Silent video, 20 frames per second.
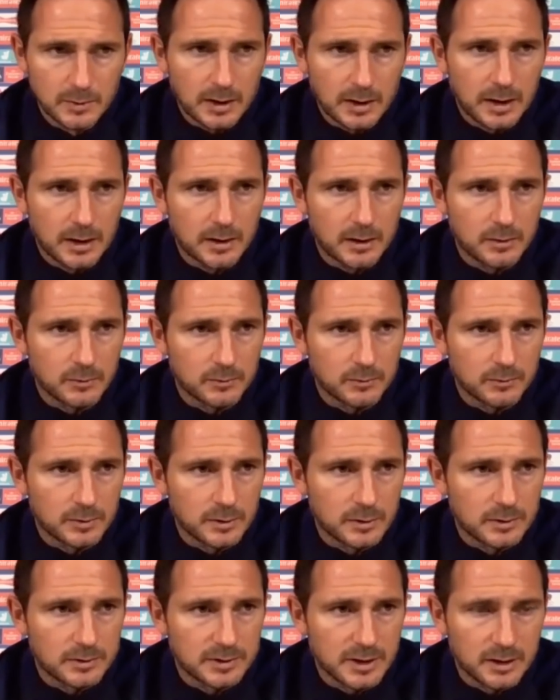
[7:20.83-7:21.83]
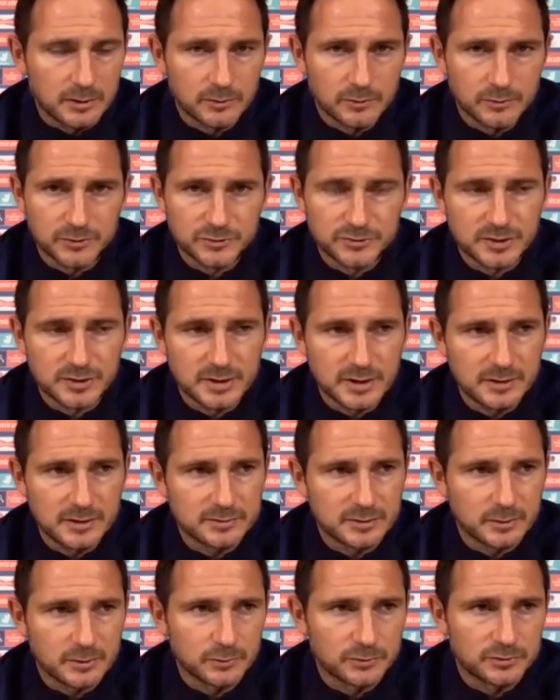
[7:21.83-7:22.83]
how young Christian is,
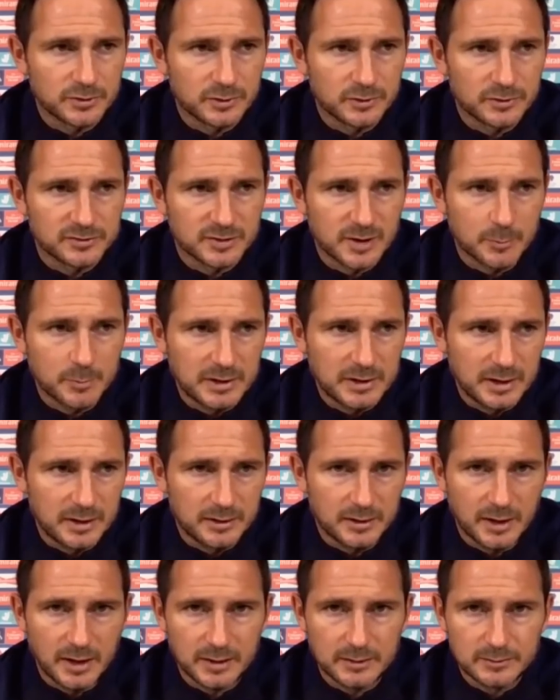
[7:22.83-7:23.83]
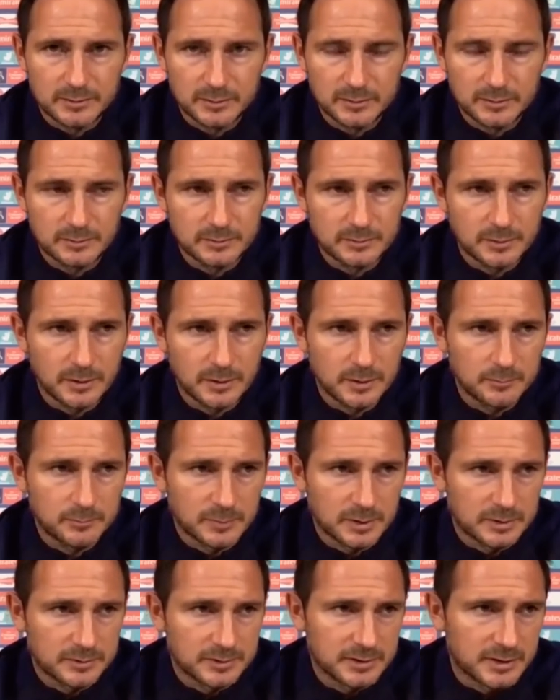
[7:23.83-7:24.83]
and also the summer that he'd had. And
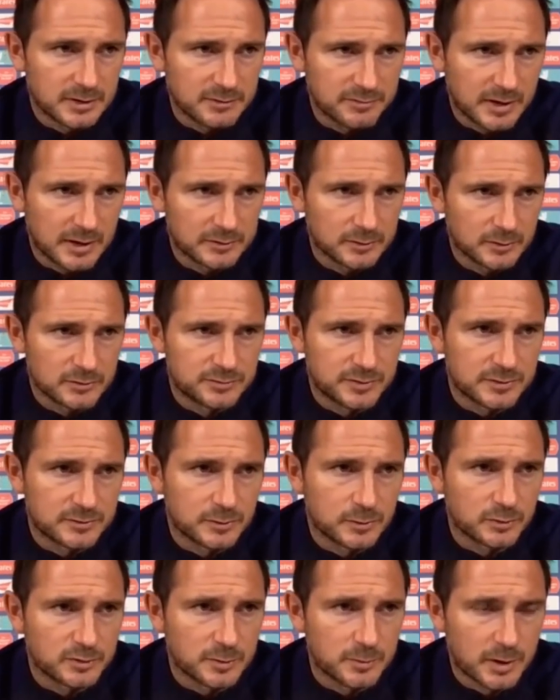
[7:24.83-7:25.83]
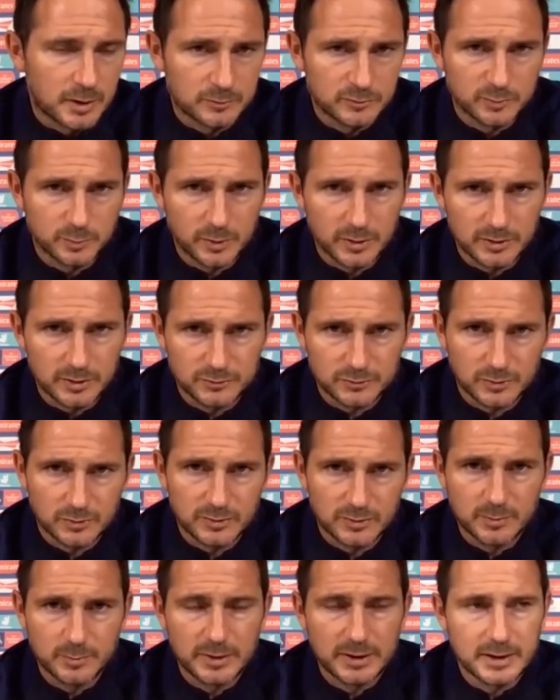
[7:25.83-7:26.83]
I think he found those physical demands pretty strong in
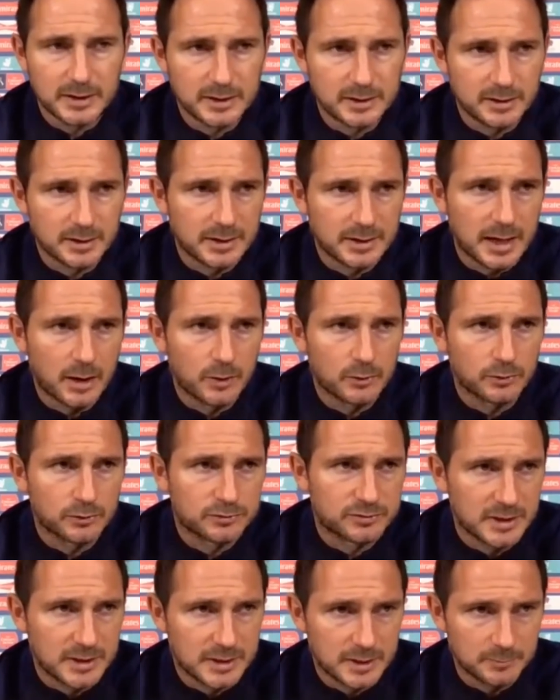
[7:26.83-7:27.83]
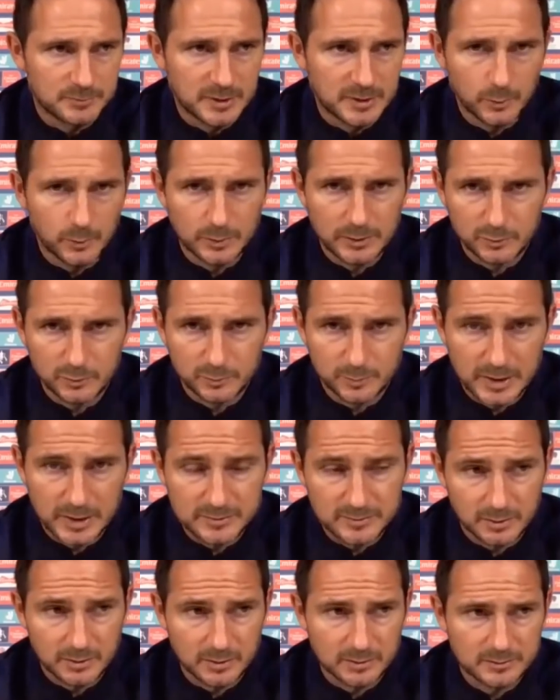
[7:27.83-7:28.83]
the beginning, and now you're seeing him deal with those
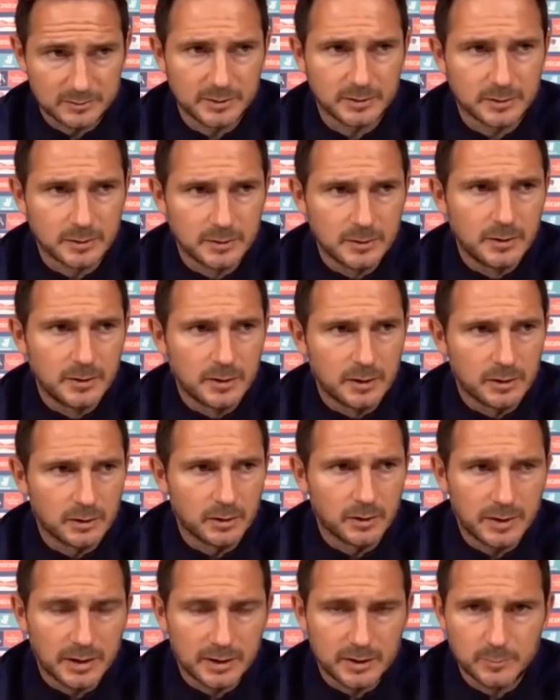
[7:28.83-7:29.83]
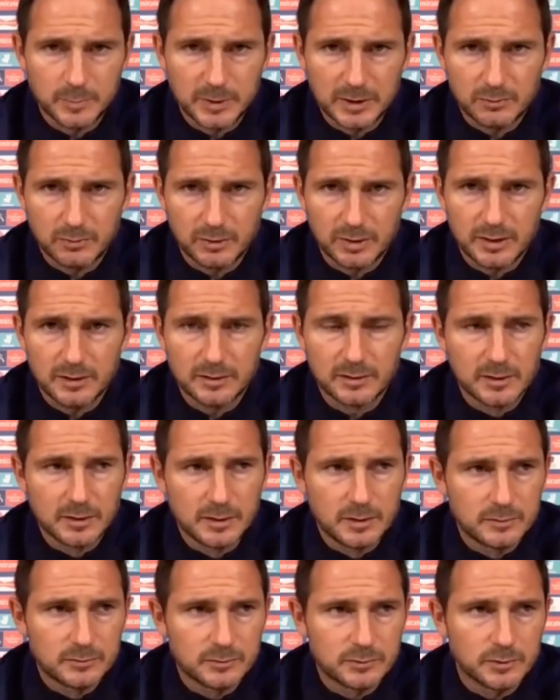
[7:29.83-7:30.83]
better. I think a lot of that can be credit
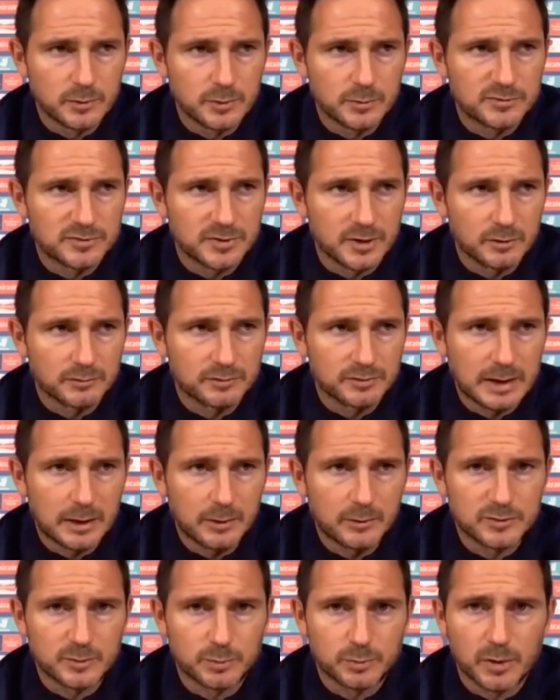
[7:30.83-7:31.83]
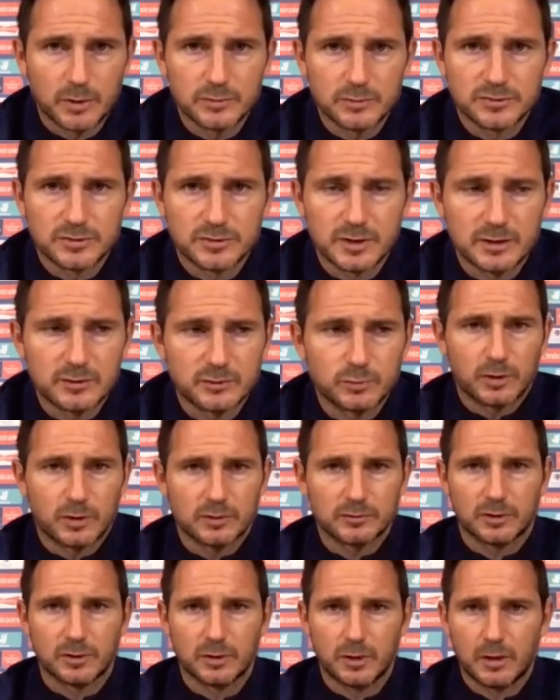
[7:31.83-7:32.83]
to himself and how he's approached it. He's worked
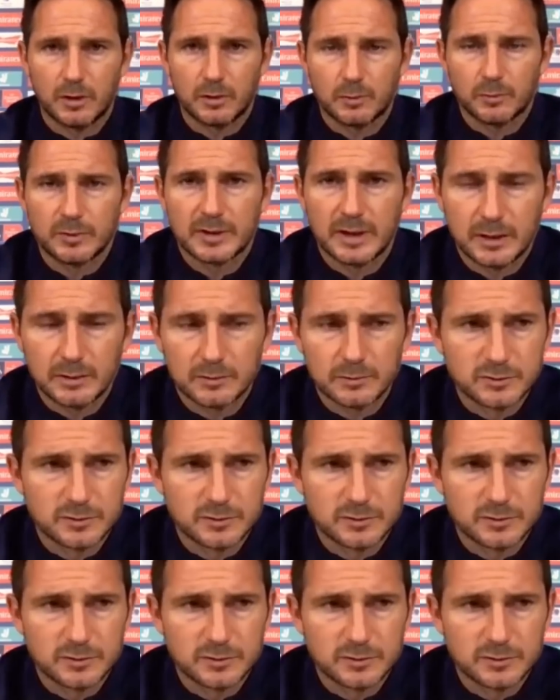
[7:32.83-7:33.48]
a lot with our